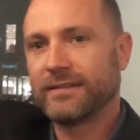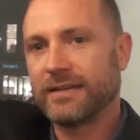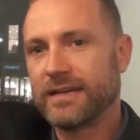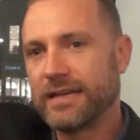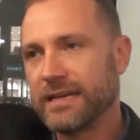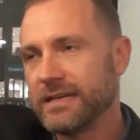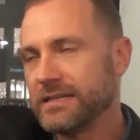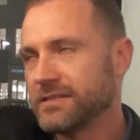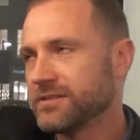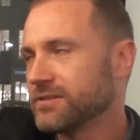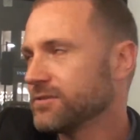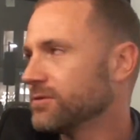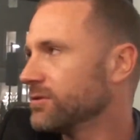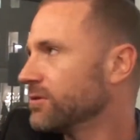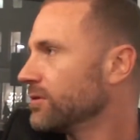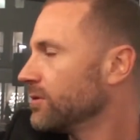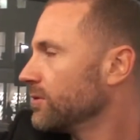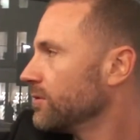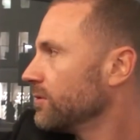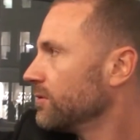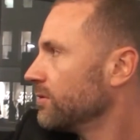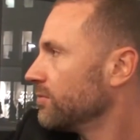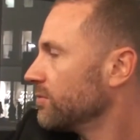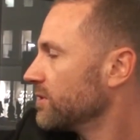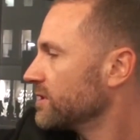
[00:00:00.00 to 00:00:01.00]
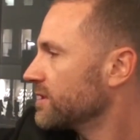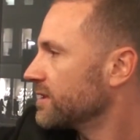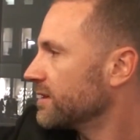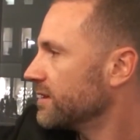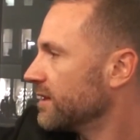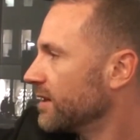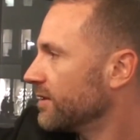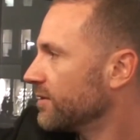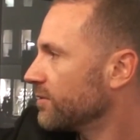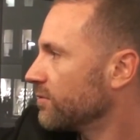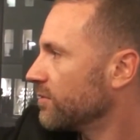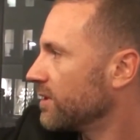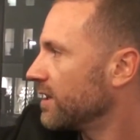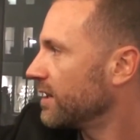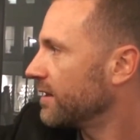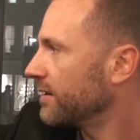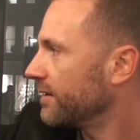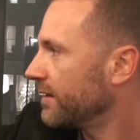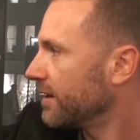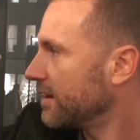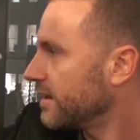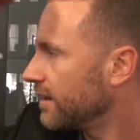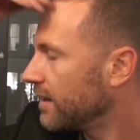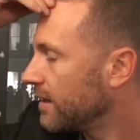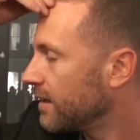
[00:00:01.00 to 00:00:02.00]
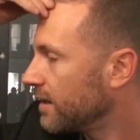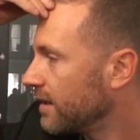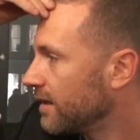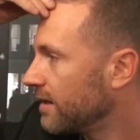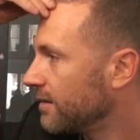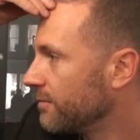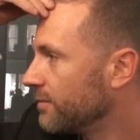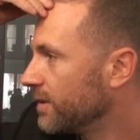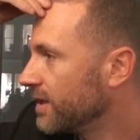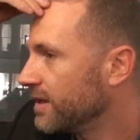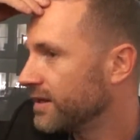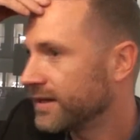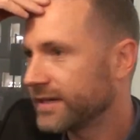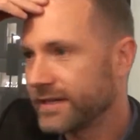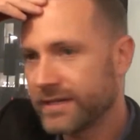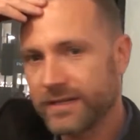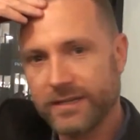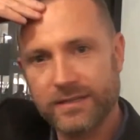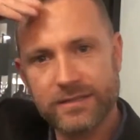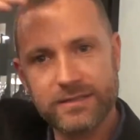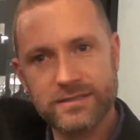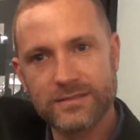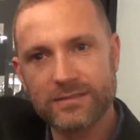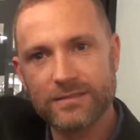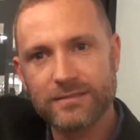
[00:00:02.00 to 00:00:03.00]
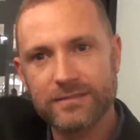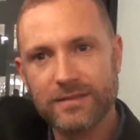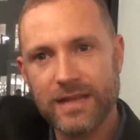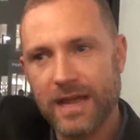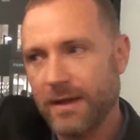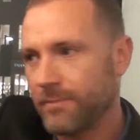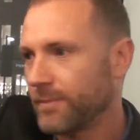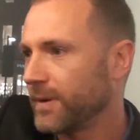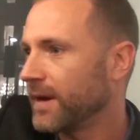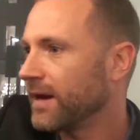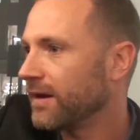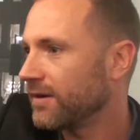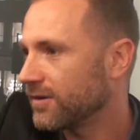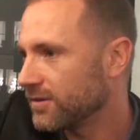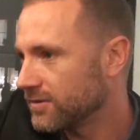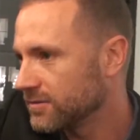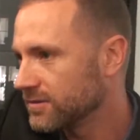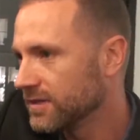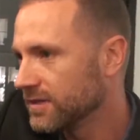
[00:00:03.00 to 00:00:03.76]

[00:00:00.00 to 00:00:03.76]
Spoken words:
Diesel, what's another one? American Apparel.